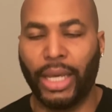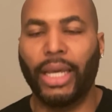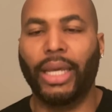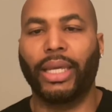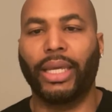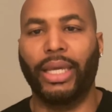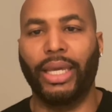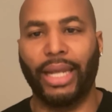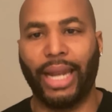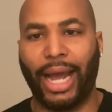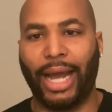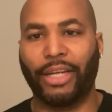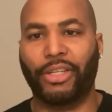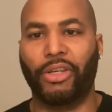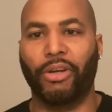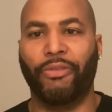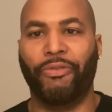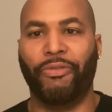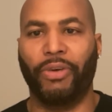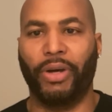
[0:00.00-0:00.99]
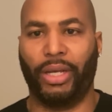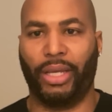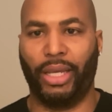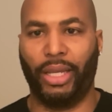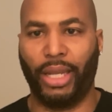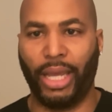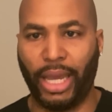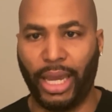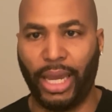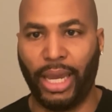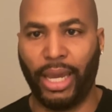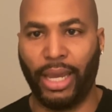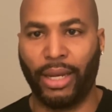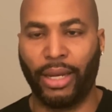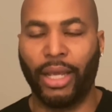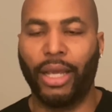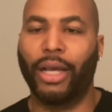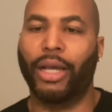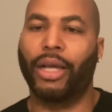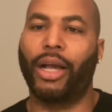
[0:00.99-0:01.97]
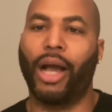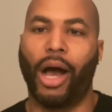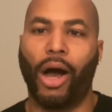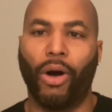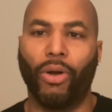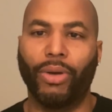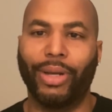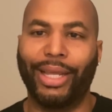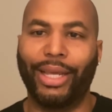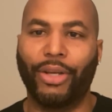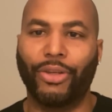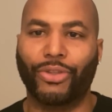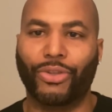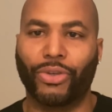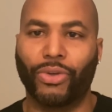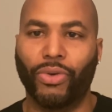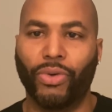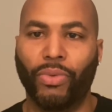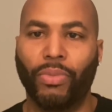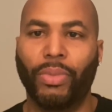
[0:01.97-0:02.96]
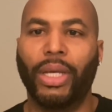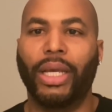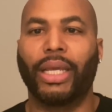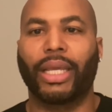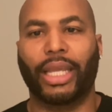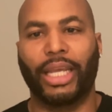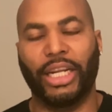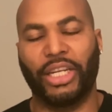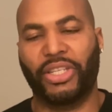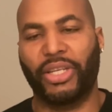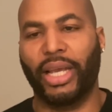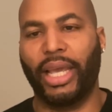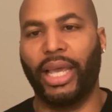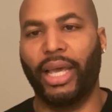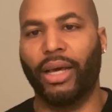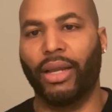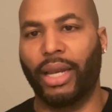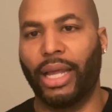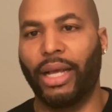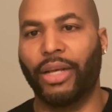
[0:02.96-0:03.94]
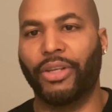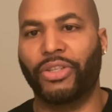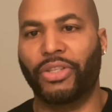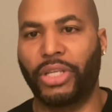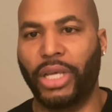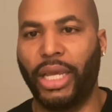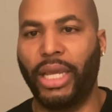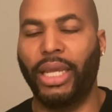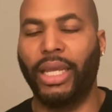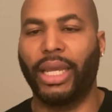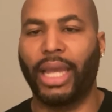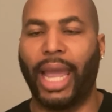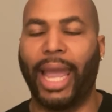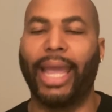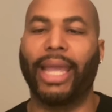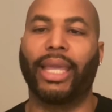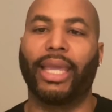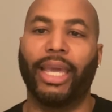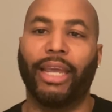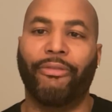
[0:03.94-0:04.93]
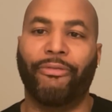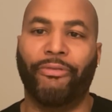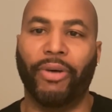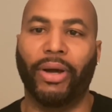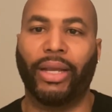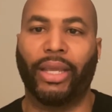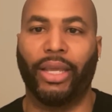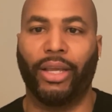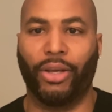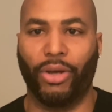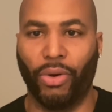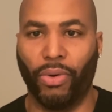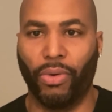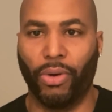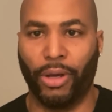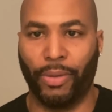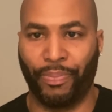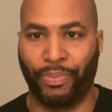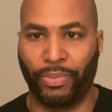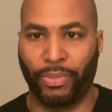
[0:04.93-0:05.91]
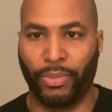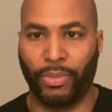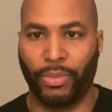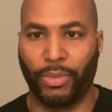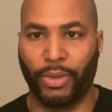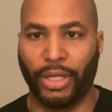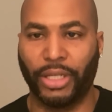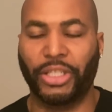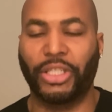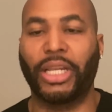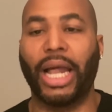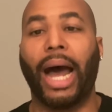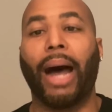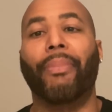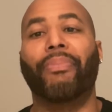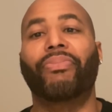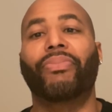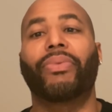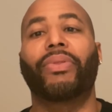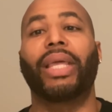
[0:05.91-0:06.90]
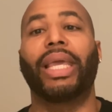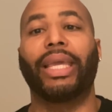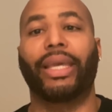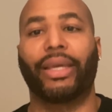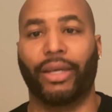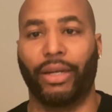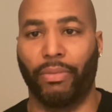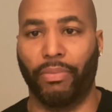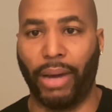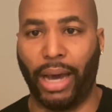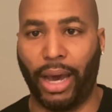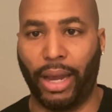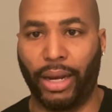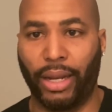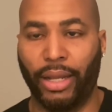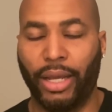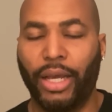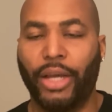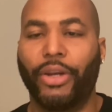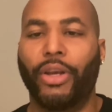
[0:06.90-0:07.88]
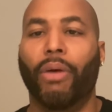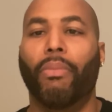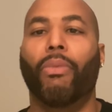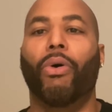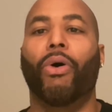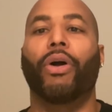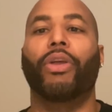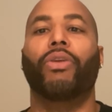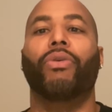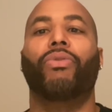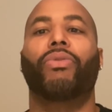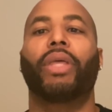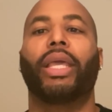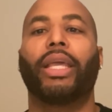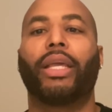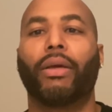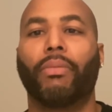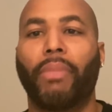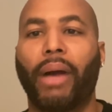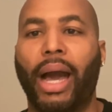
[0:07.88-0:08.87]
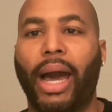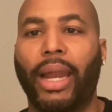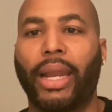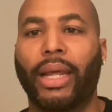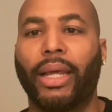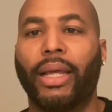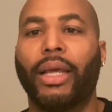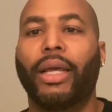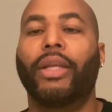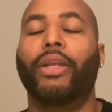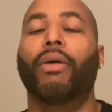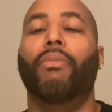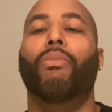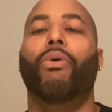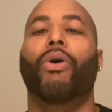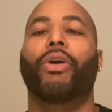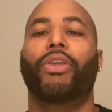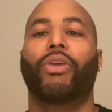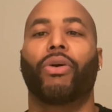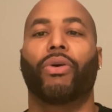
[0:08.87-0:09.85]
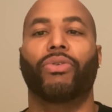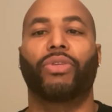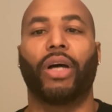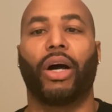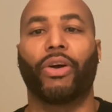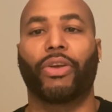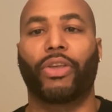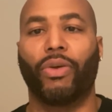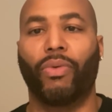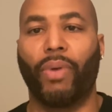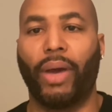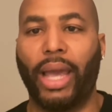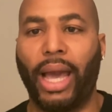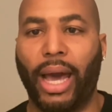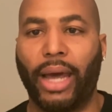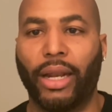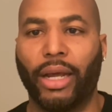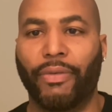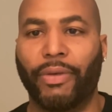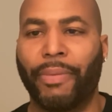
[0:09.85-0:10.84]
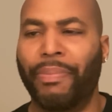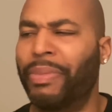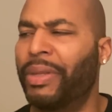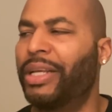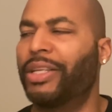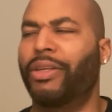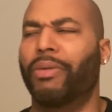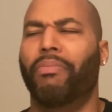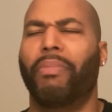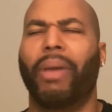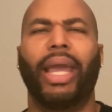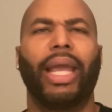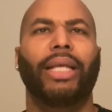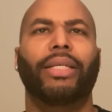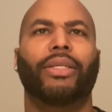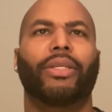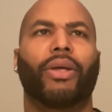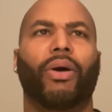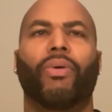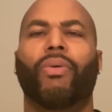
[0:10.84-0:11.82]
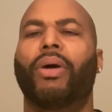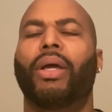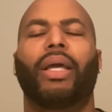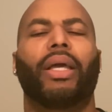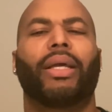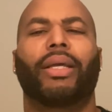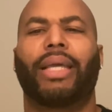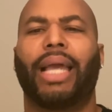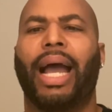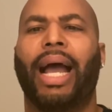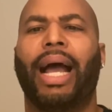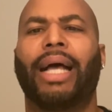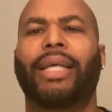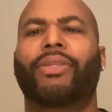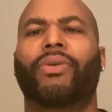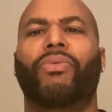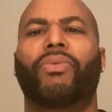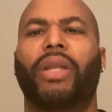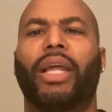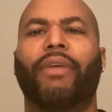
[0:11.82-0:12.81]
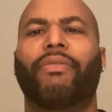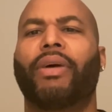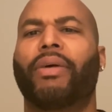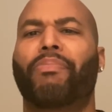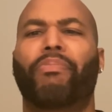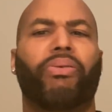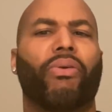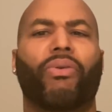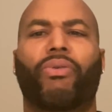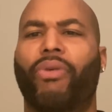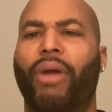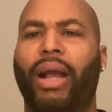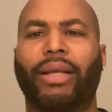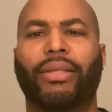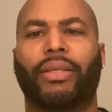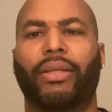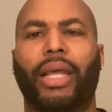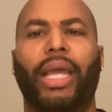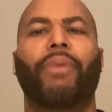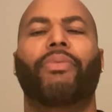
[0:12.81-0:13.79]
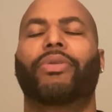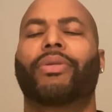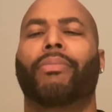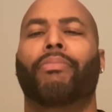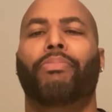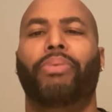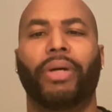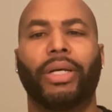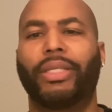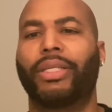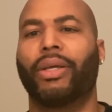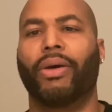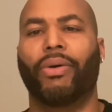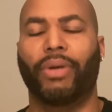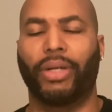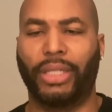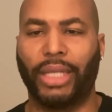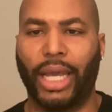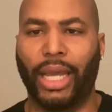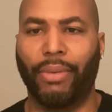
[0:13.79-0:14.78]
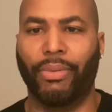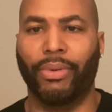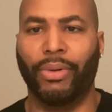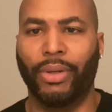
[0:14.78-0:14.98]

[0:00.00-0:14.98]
Get out your fucking head, call LegalZoom, get your LLC, and get fucking going. Stop thinking about it. The more you think about it, the more you're gonna talk your way out of it. It's amazing though. Guys don't never procrastinate with some pussy on the table.